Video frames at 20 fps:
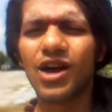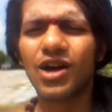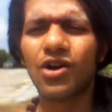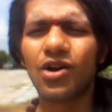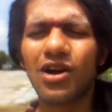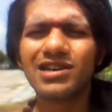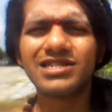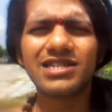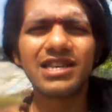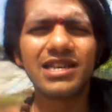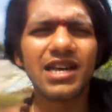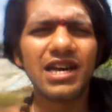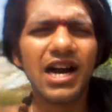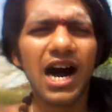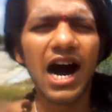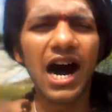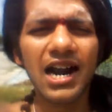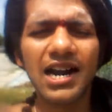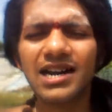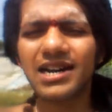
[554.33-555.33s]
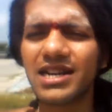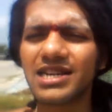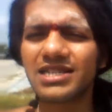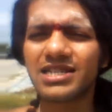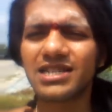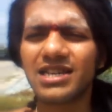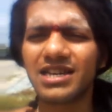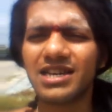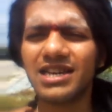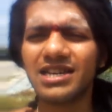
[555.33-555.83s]
causing
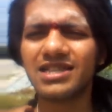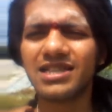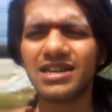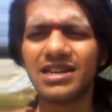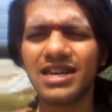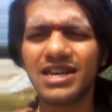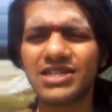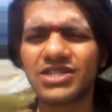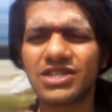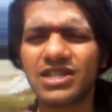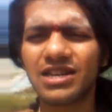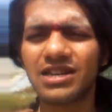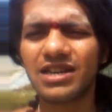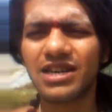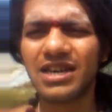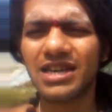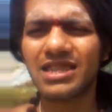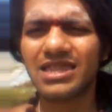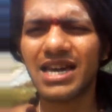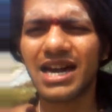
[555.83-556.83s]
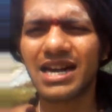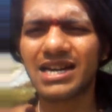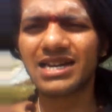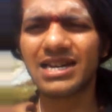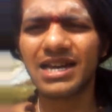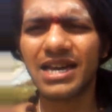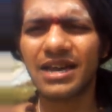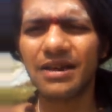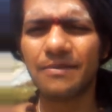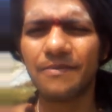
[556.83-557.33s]
unrest in the nation in that
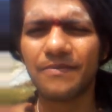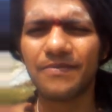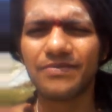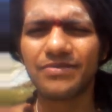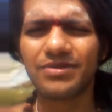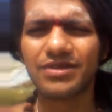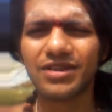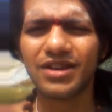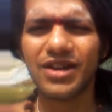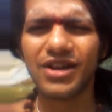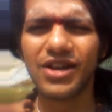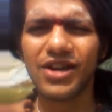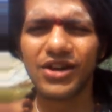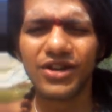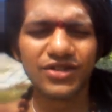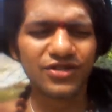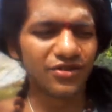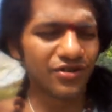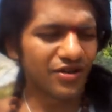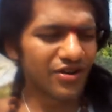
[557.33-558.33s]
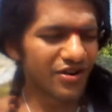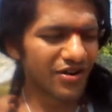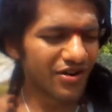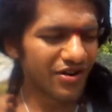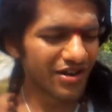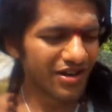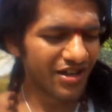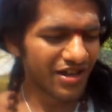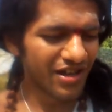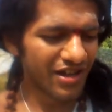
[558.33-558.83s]
name. So
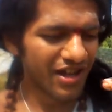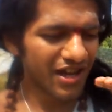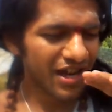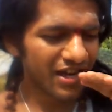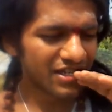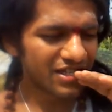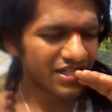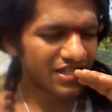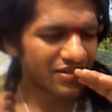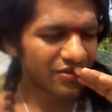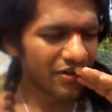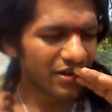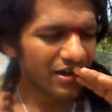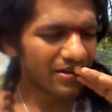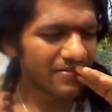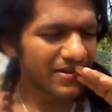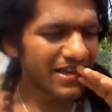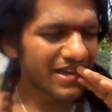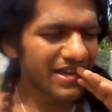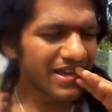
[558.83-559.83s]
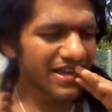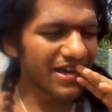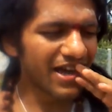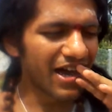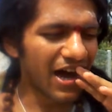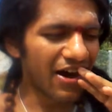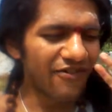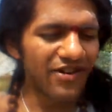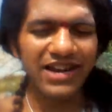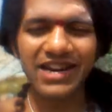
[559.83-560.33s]
it's gonna be
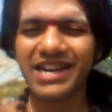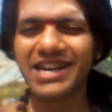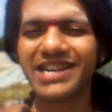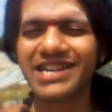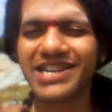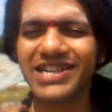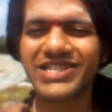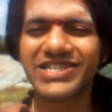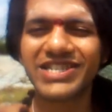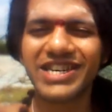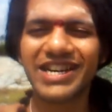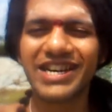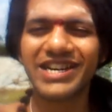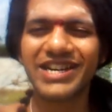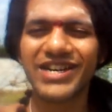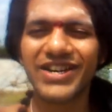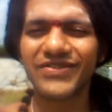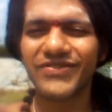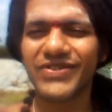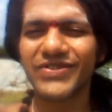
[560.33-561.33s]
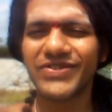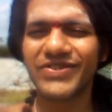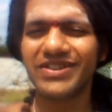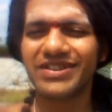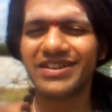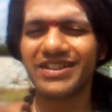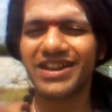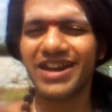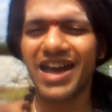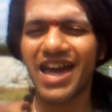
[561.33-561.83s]
a very interesting interview,
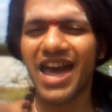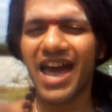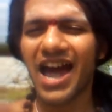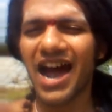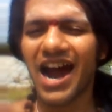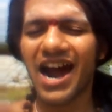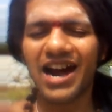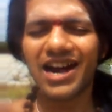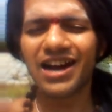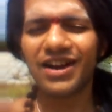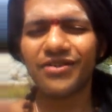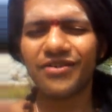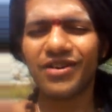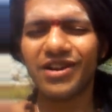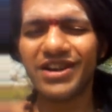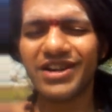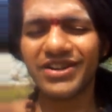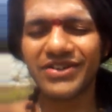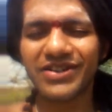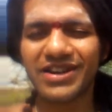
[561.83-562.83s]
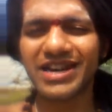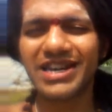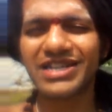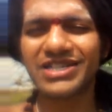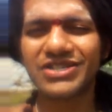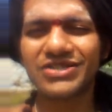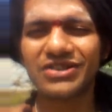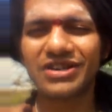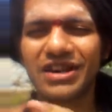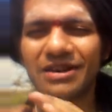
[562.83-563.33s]
and I want you
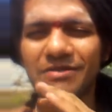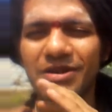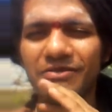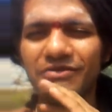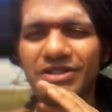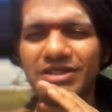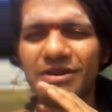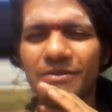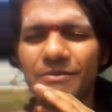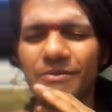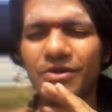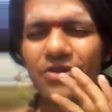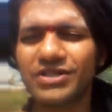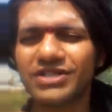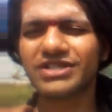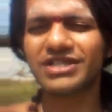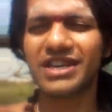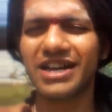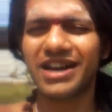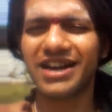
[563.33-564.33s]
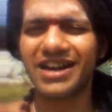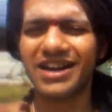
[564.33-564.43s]
guys to come up with the most,